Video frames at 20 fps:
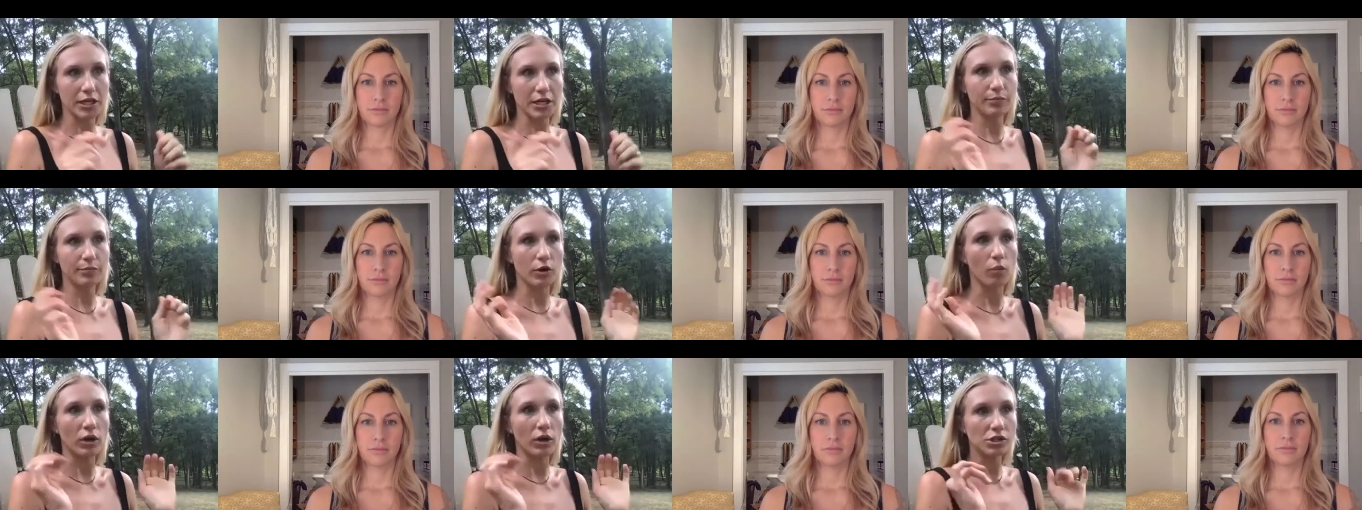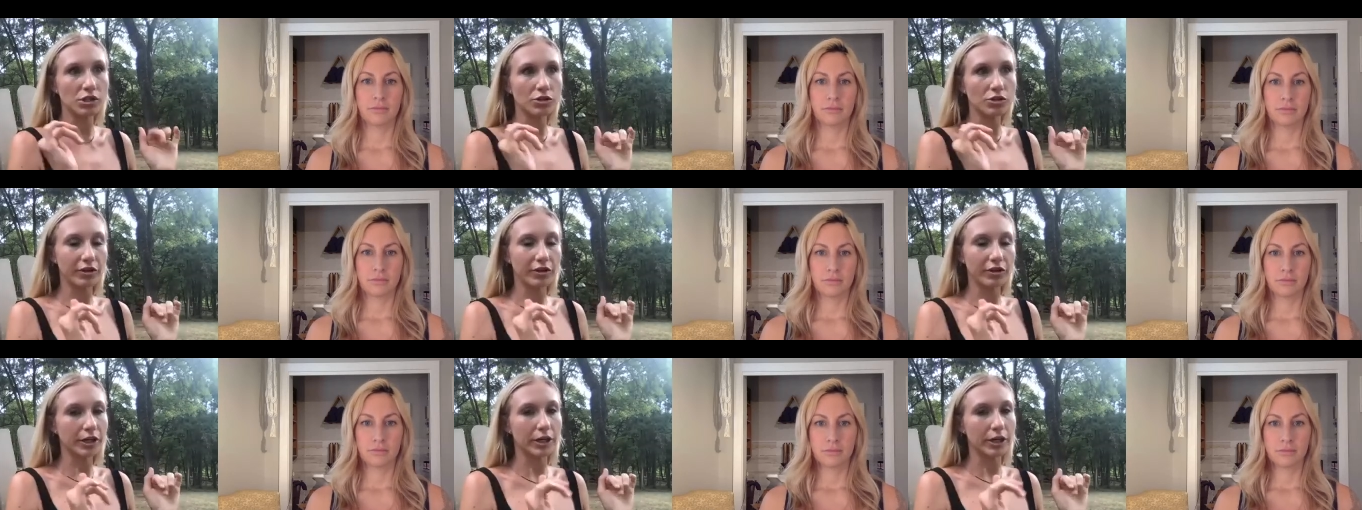Speaker 1: but once you
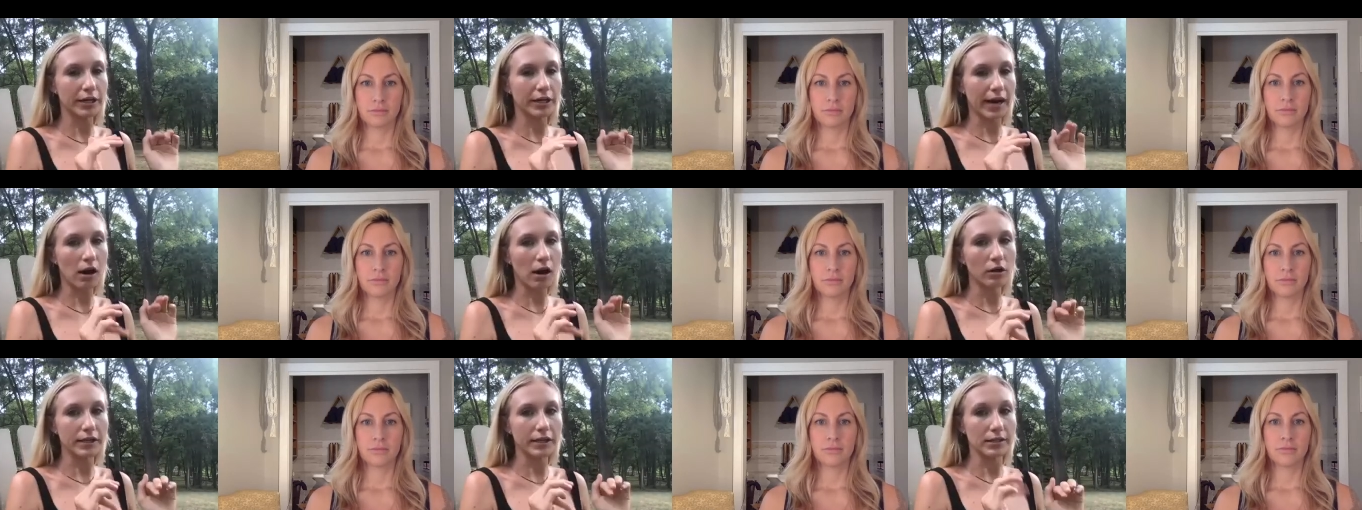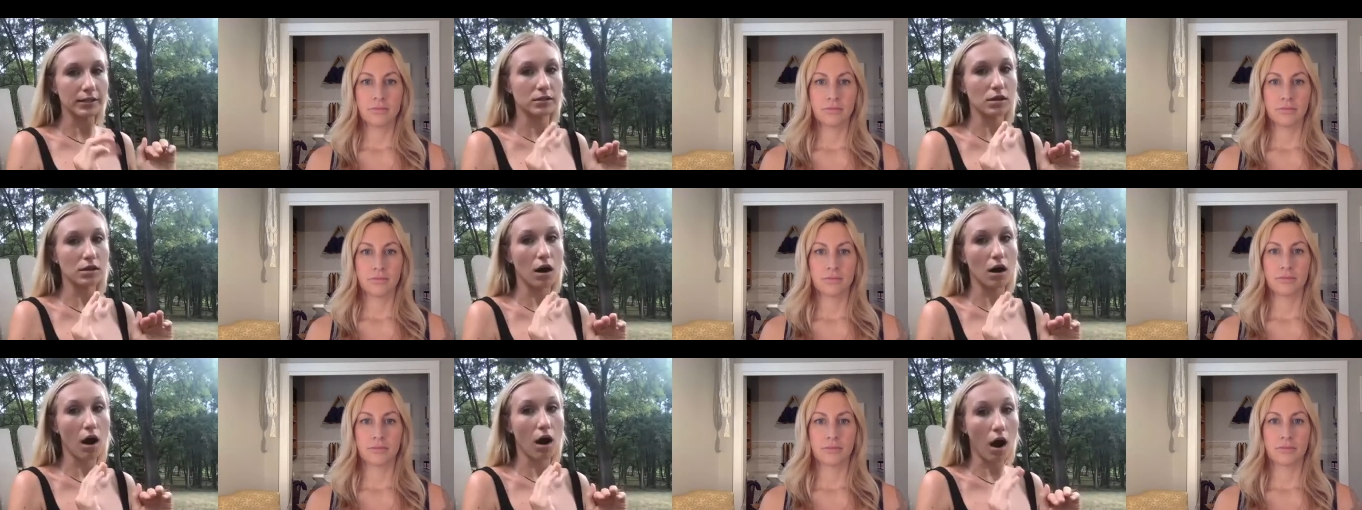figure it out, it's
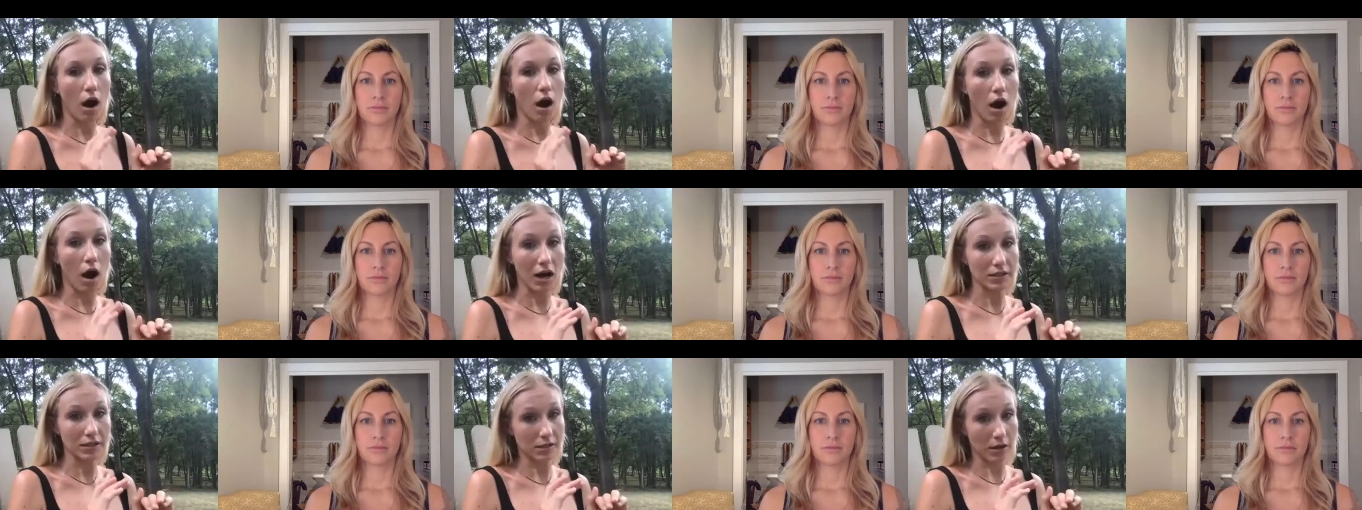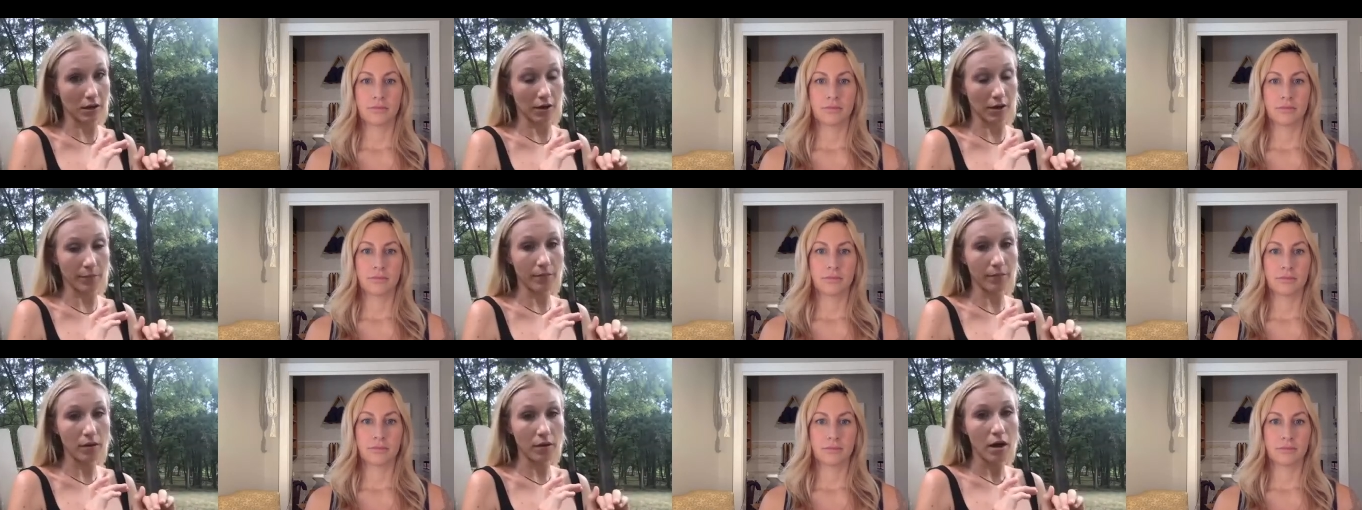
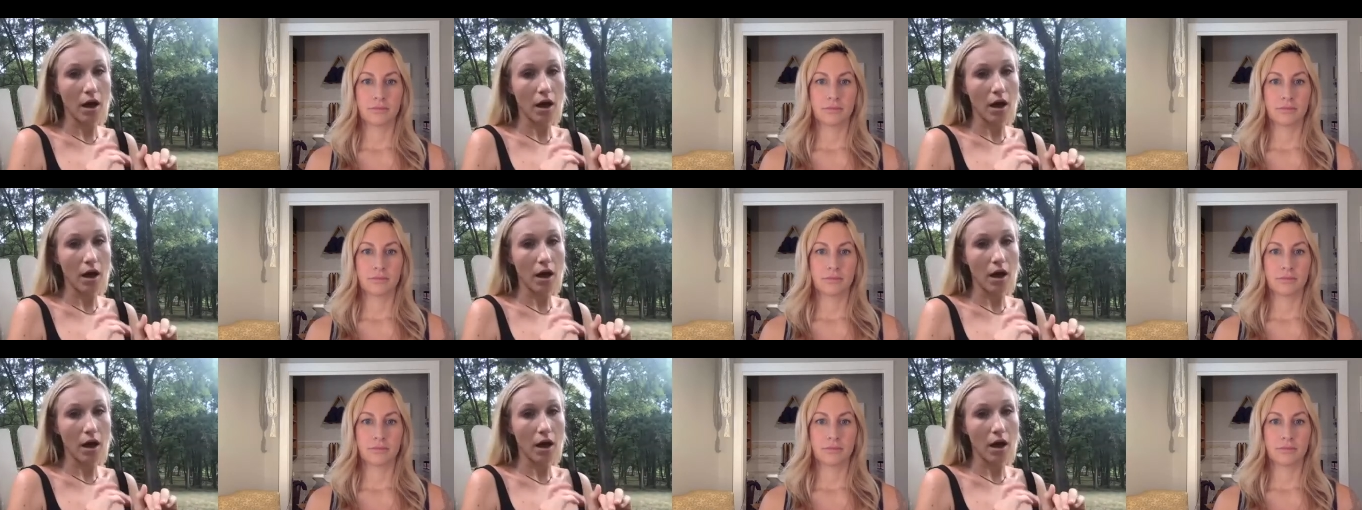awesome.